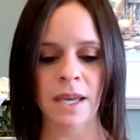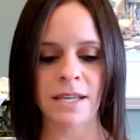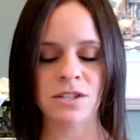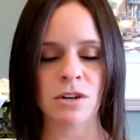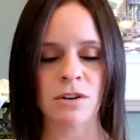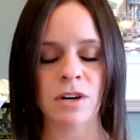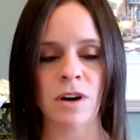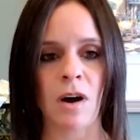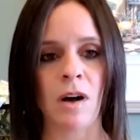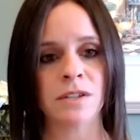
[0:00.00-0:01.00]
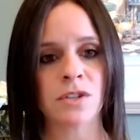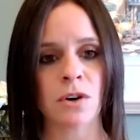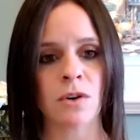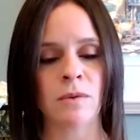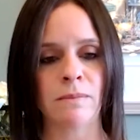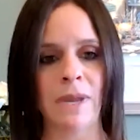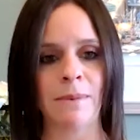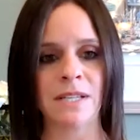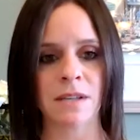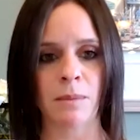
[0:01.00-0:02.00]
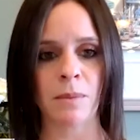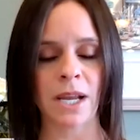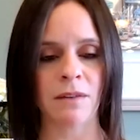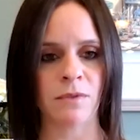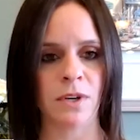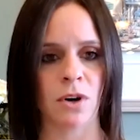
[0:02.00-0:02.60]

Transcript: Is there also maybe somebody,